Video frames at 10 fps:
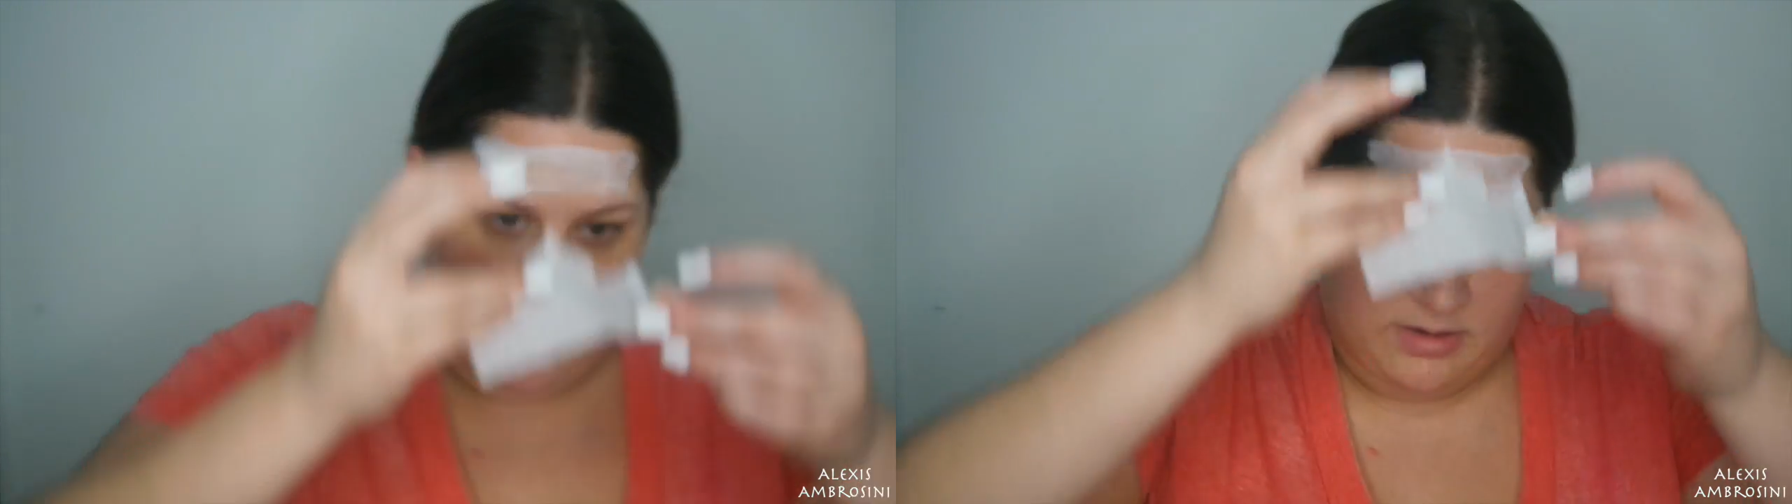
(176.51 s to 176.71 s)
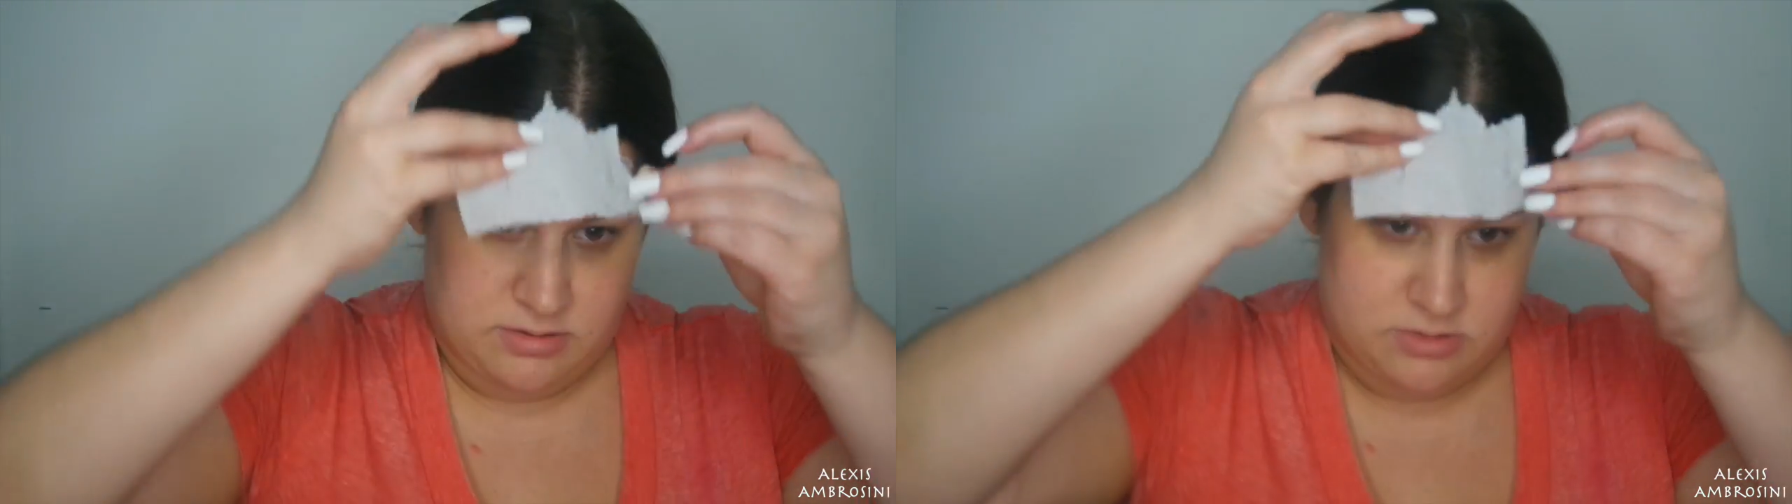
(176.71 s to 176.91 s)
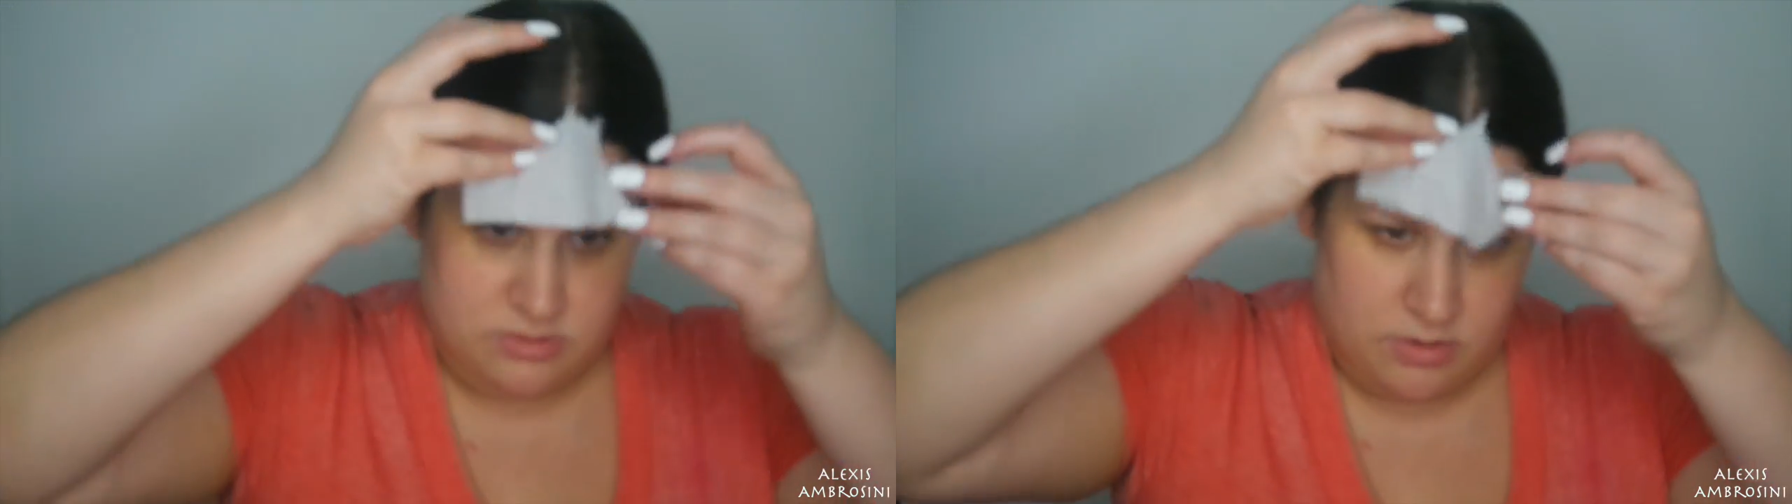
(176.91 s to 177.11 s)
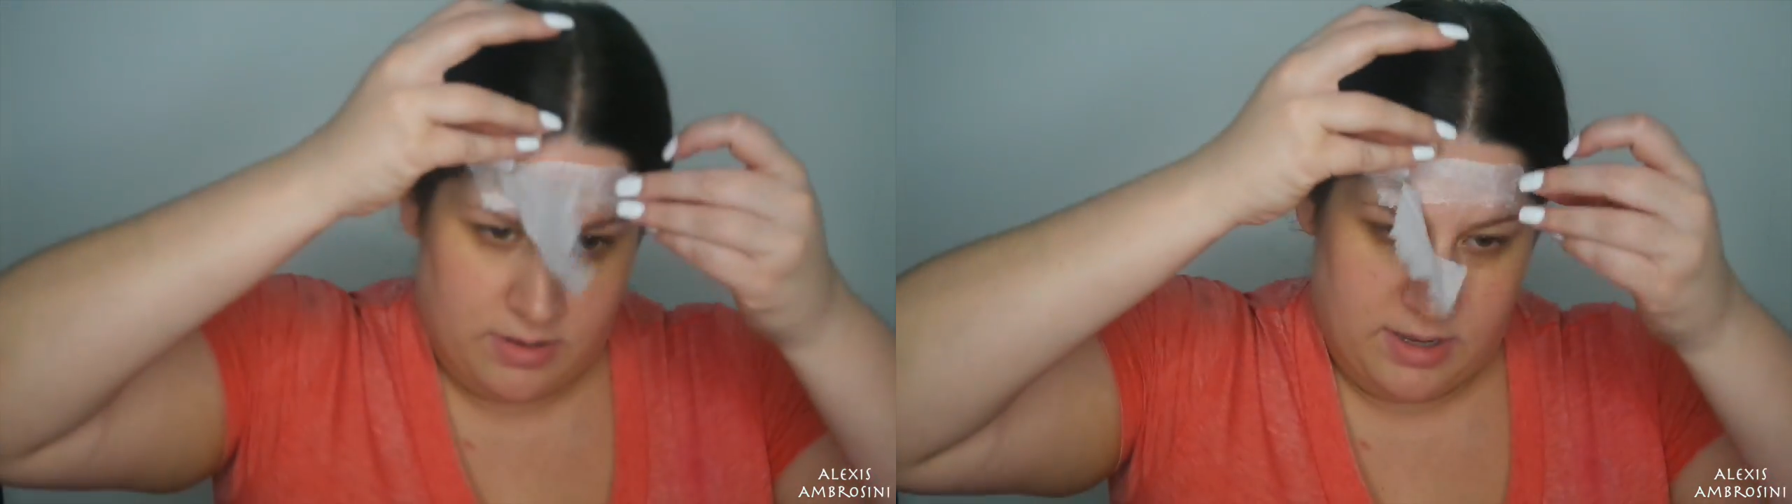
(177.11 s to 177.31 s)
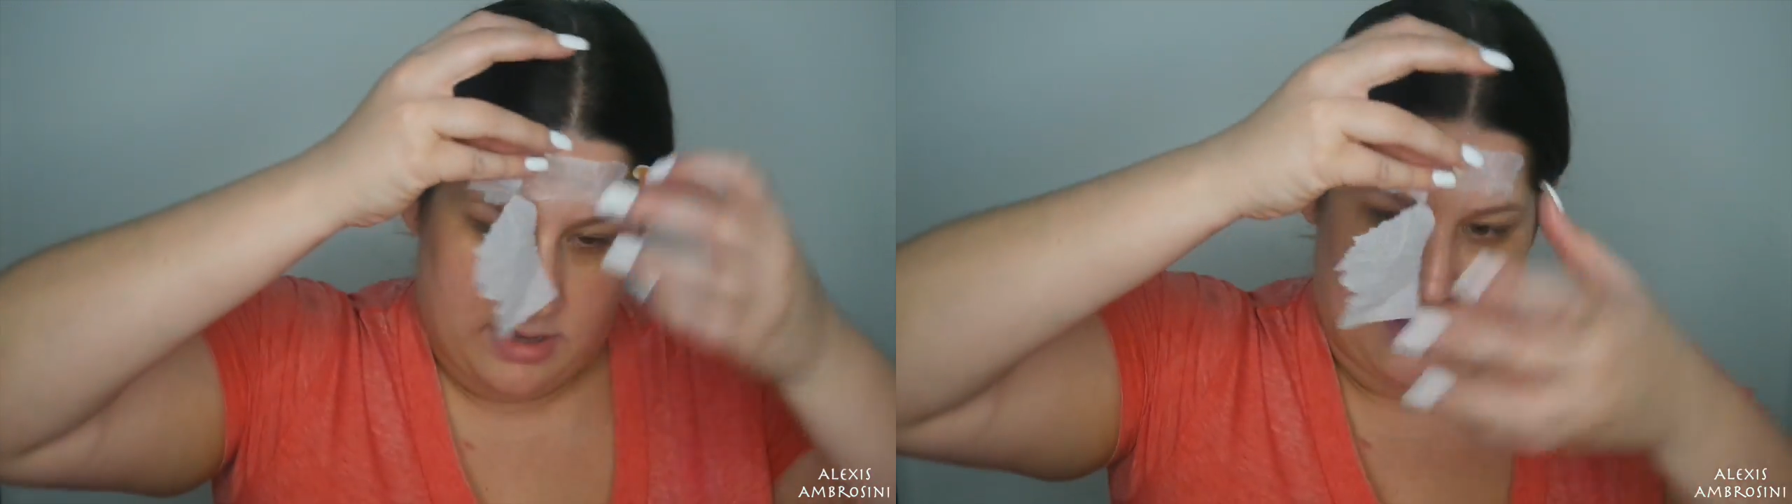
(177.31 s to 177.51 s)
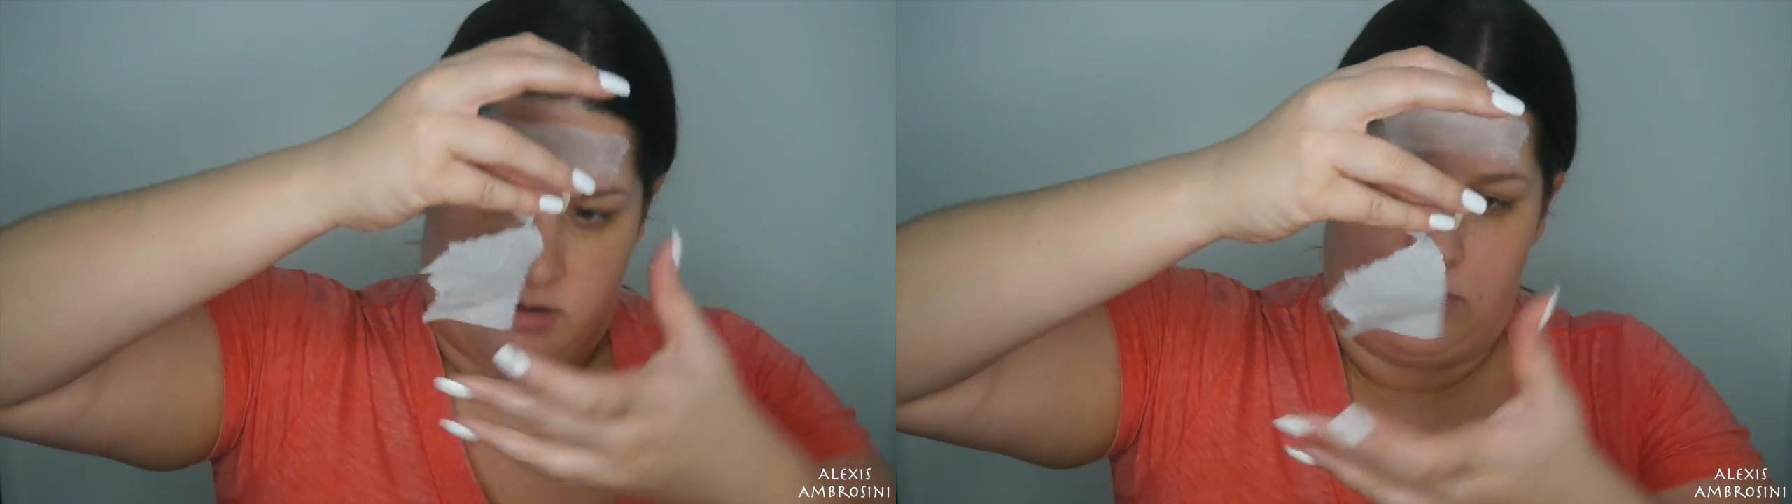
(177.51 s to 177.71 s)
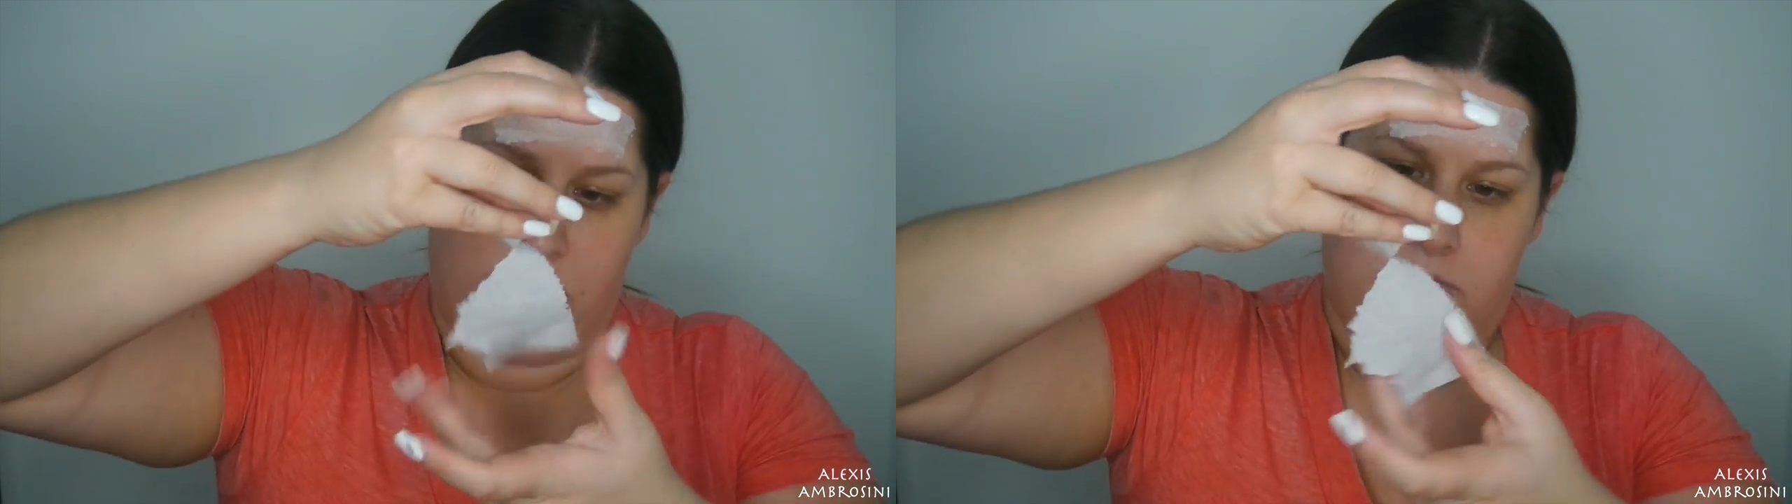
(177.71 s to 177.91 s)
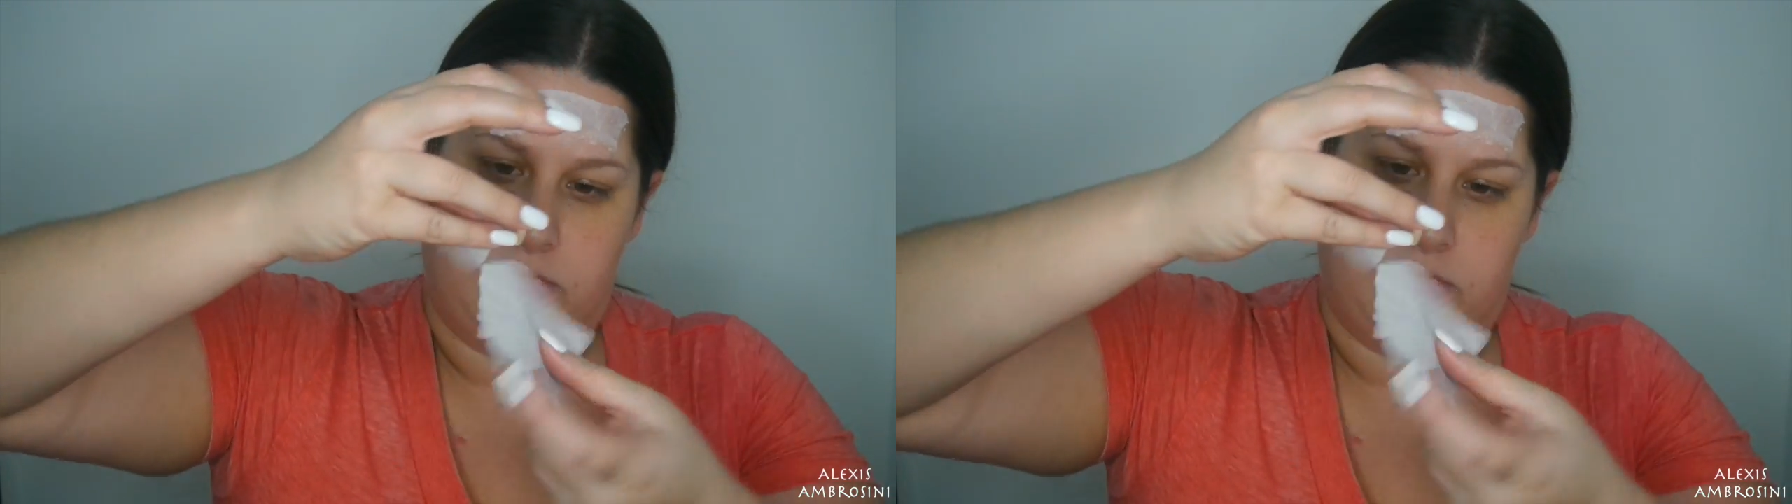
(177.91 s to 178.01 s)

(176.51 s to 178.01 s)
there, just go ahead